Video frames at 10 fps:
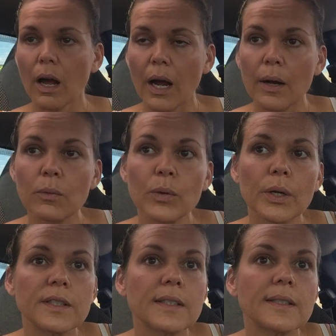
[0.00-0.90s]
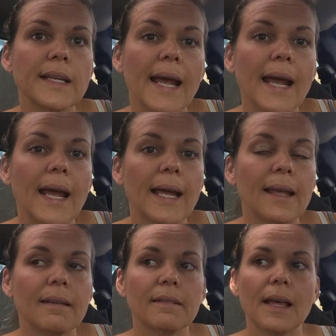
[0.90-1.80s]
I would
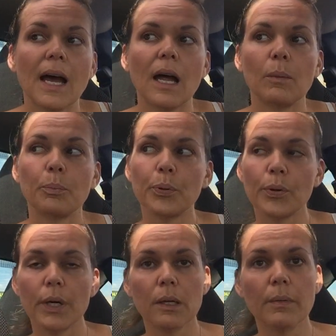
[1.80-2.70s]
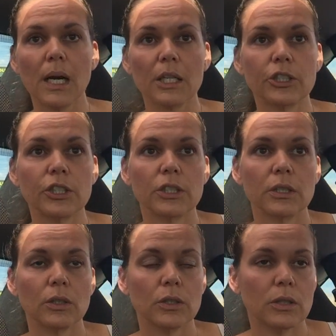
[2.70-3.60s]
say that pretty much
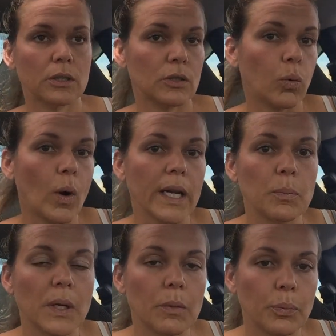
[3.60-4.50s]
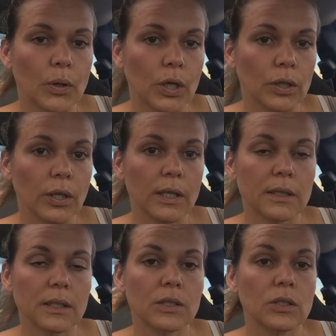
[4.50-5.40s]
20 people could look
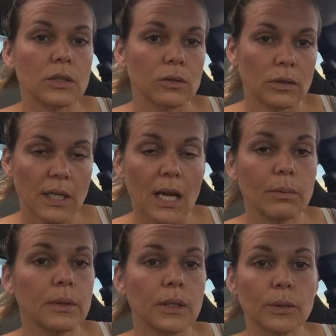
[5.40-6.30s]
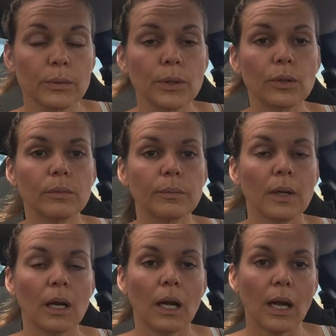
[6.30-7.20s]
at this table in a room
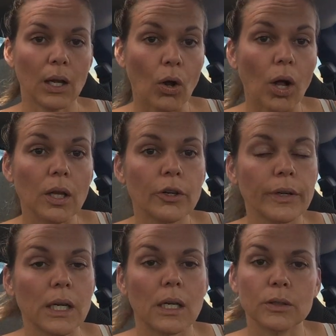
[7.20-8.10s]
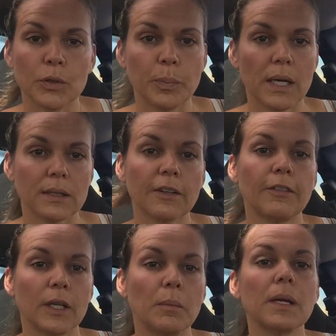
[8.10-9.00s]
and all agree on those basic
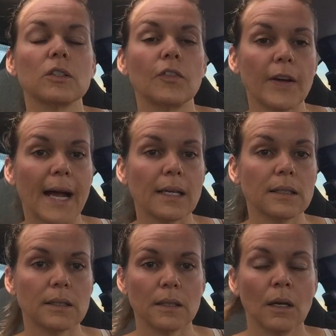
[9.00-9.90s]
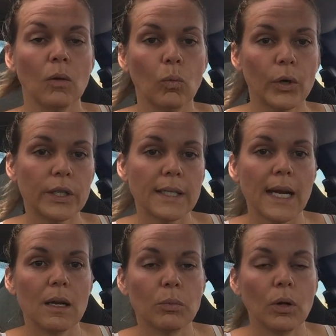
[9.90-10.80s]
fundamental facts. Wooden
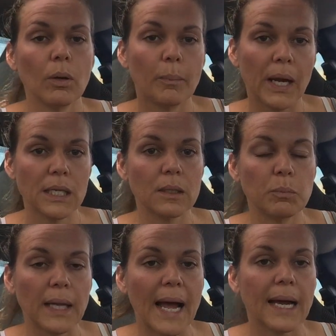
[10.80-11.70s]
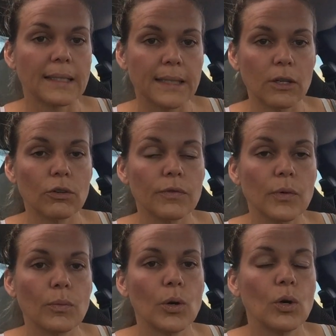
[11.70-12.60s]
table, painted black, center of
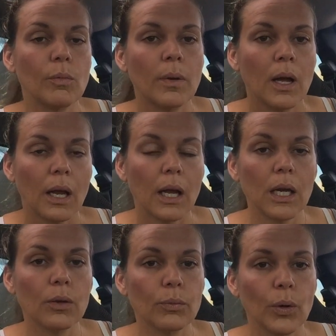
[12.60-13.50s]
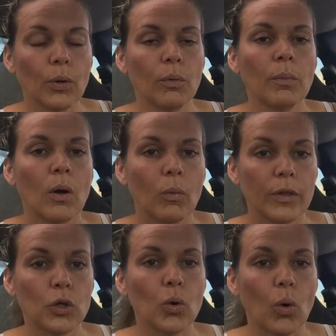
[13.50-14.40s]
the room, in a room
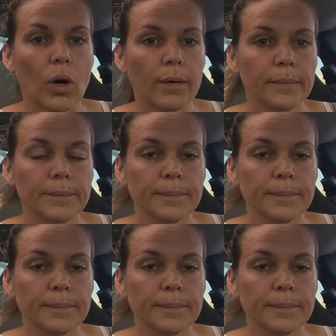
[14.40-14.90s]
with a door.